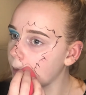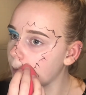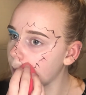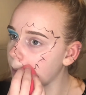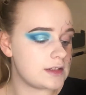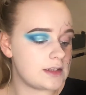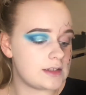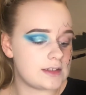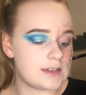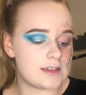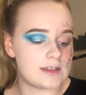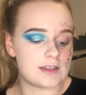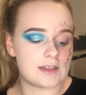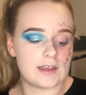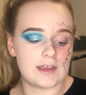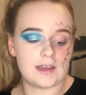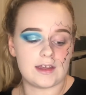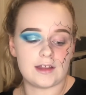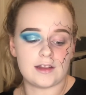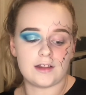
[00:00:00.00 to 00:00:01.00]
This is
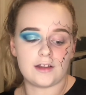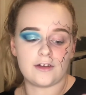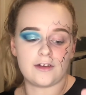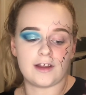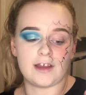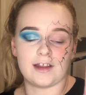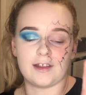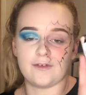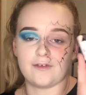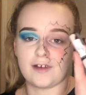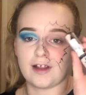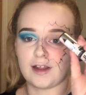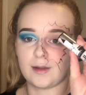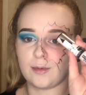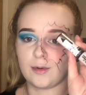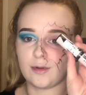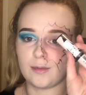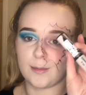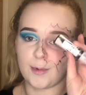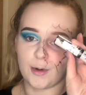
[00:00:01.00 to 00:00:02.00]
the L'Oreal
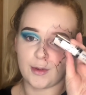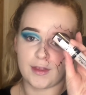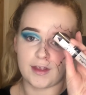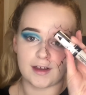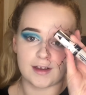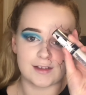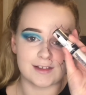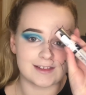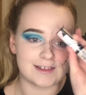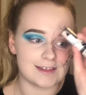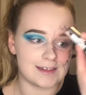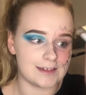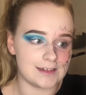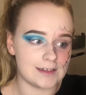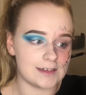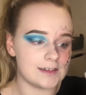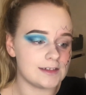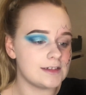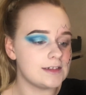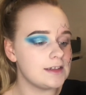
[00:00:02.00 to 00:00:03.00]
Infallible More Than
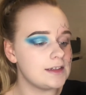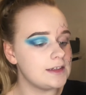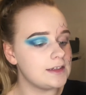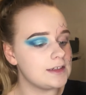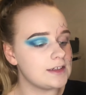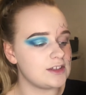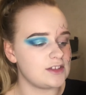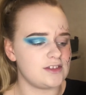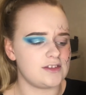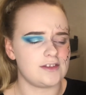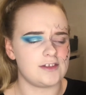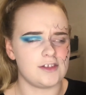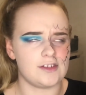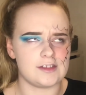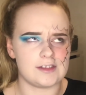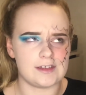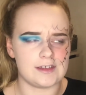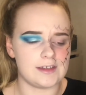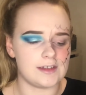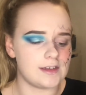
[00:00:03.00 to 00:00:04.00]
Concealer,
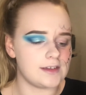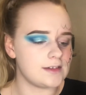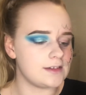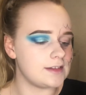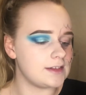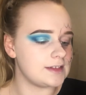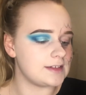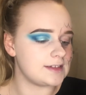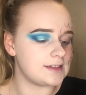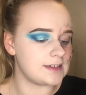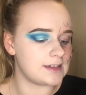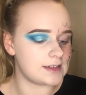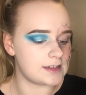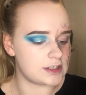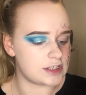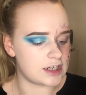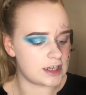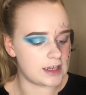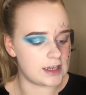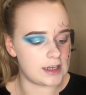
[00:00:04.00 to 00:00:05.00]
and this is in the
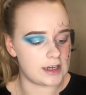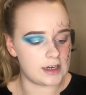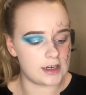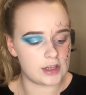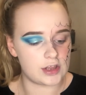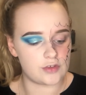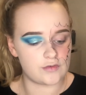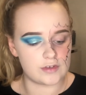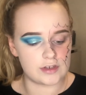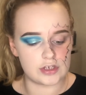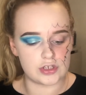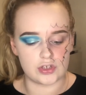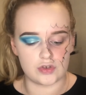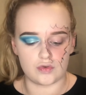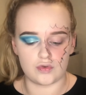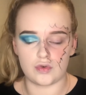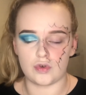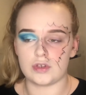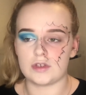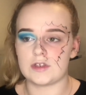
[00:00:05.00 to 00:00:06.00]
shade
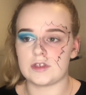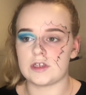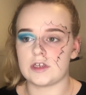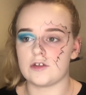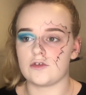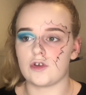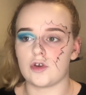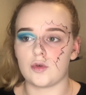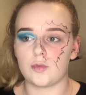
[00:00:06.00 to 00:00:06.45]
320